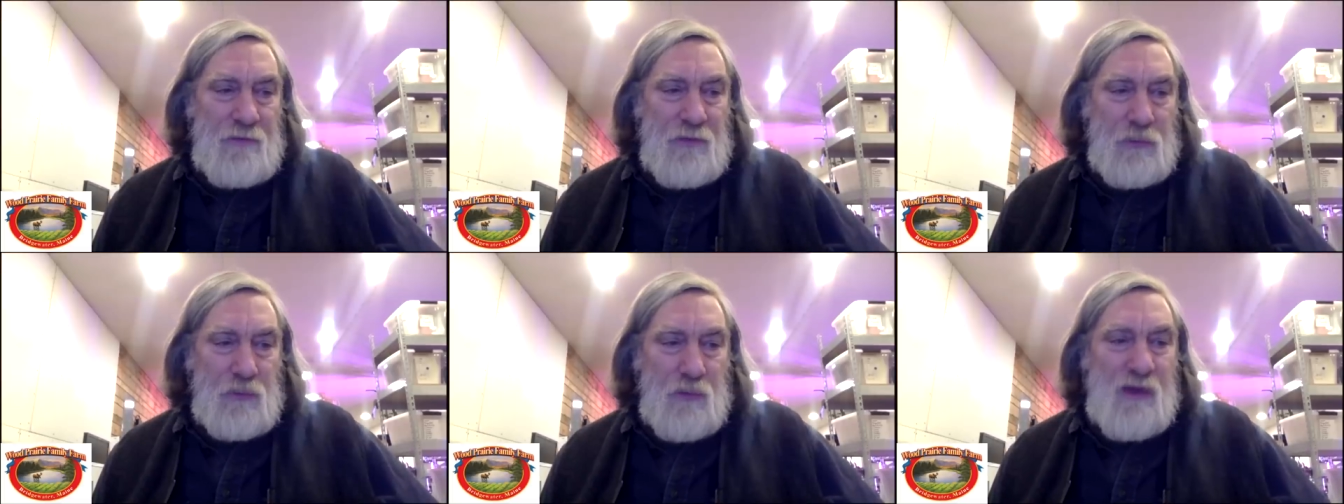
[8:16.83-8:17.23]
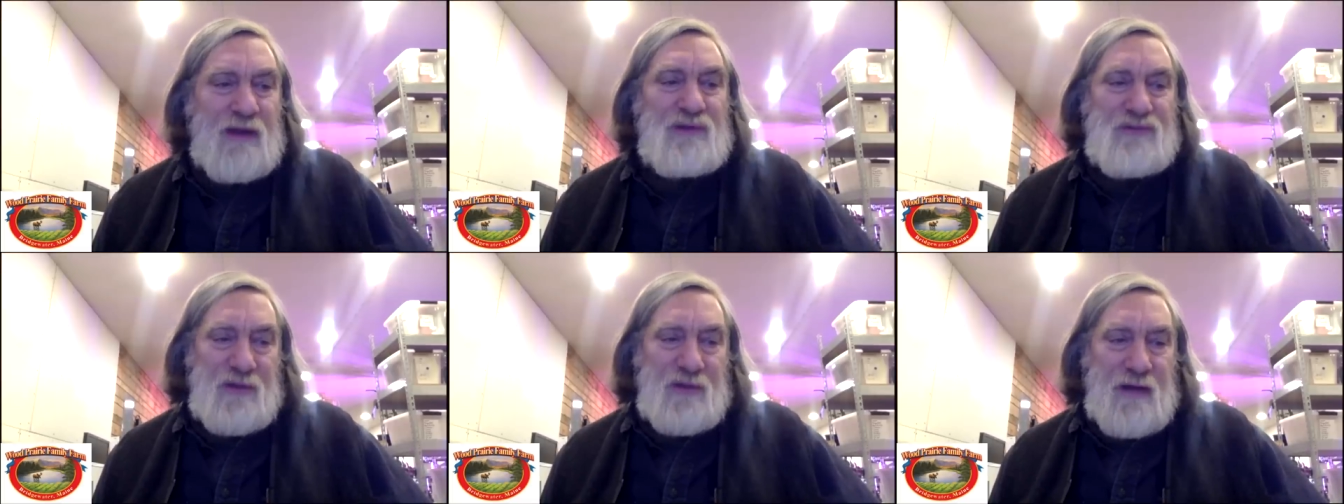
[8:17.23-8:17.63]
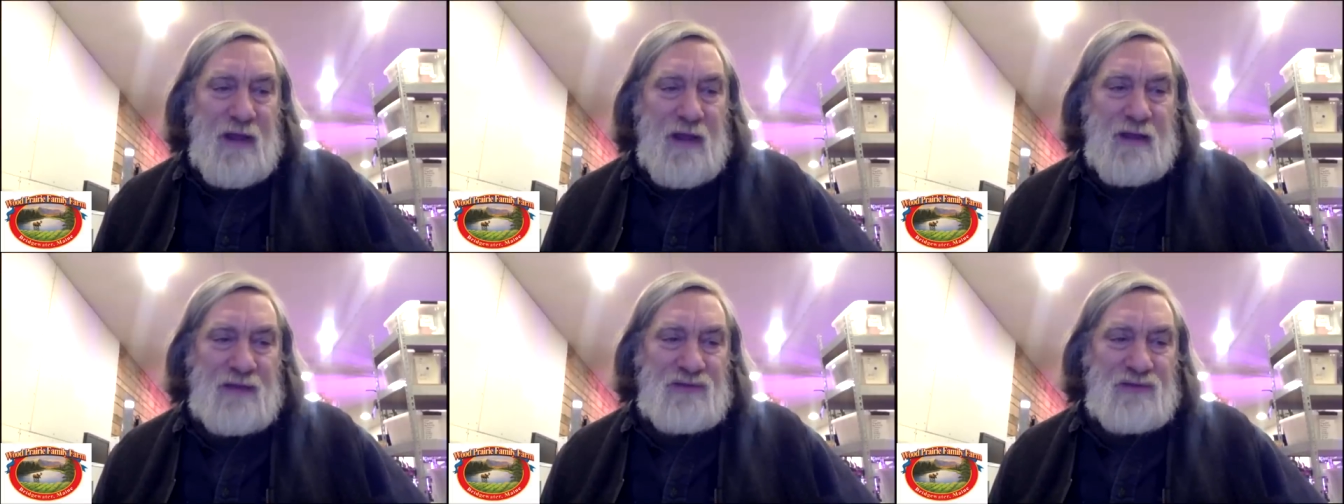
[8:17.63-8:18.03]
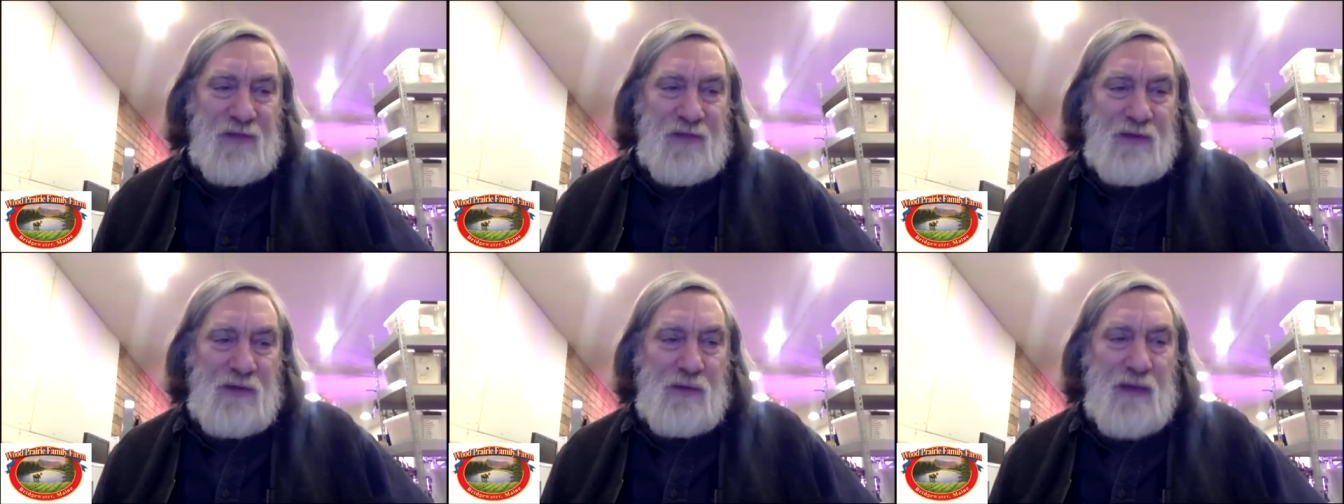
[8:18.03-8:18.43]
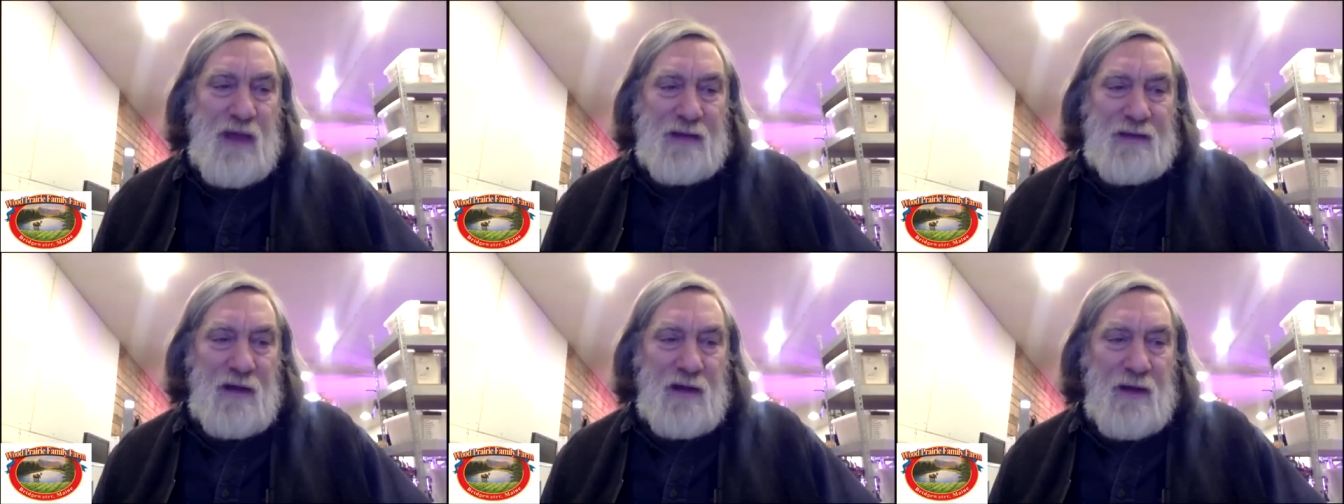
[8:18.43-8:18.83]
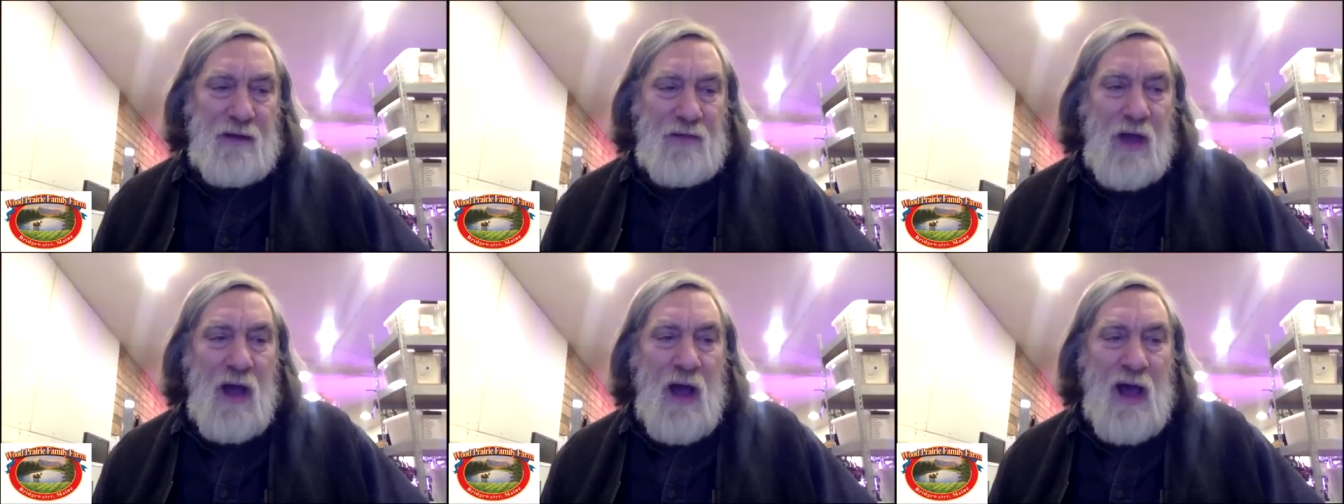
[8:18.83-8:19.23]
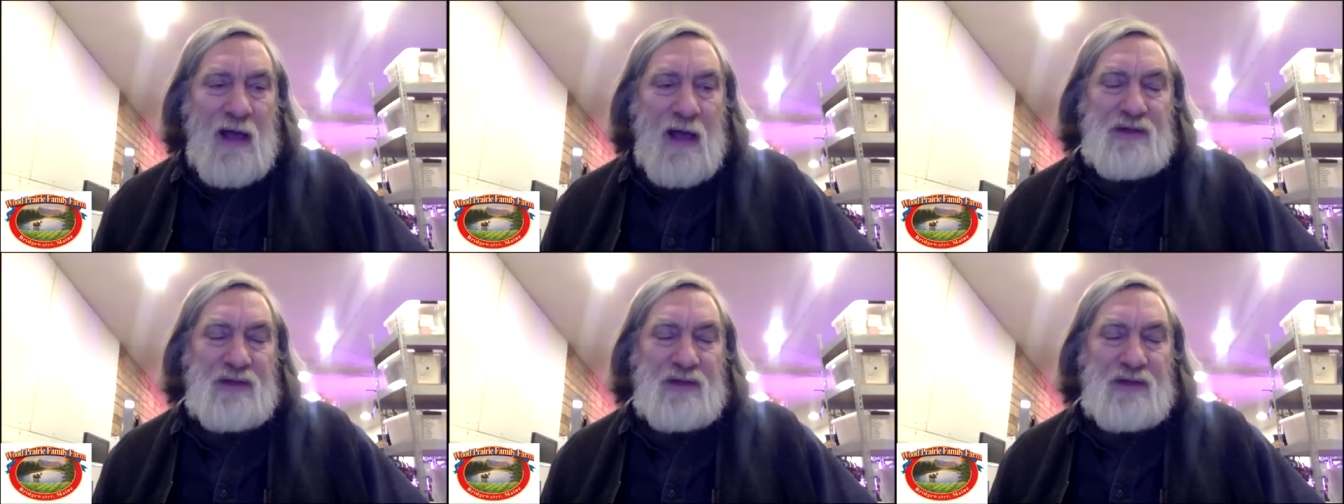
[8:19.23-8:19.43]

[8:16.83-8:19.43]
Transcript: the, the reason is that you get uh,